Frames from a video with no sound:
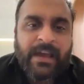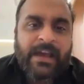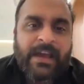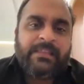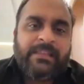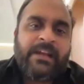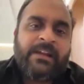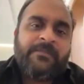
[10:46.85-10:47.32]

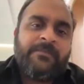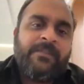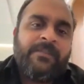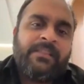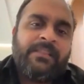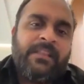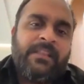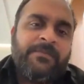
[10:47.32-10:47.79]
and that
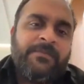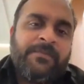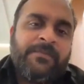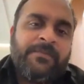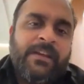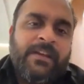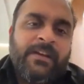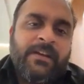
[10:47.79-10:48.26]
filthy
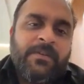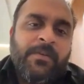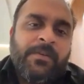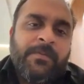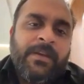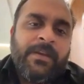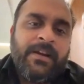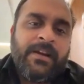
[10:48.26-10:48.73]

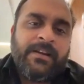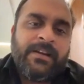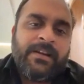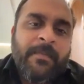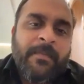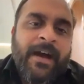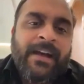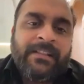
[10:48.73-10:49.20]
50-year-old
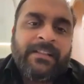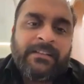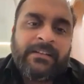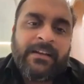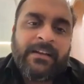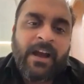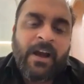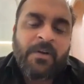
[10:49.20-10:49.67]
bearded man
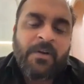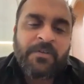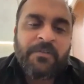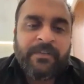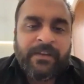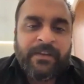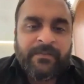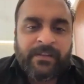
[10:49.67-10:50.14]
out
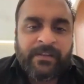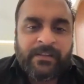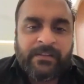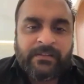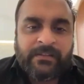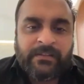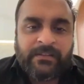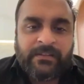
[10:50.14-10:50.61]
of free
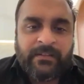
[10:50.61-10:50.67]
will.